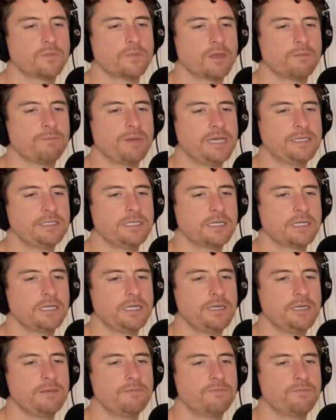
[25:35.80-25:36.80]

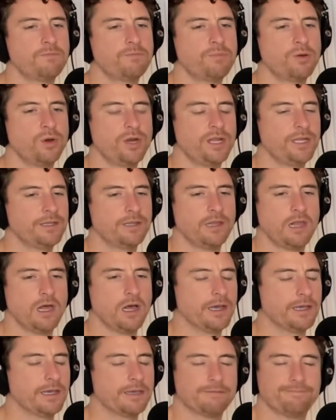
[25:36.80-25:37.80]
basically putting
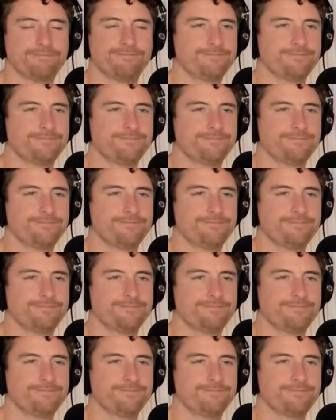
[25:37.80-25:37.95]
like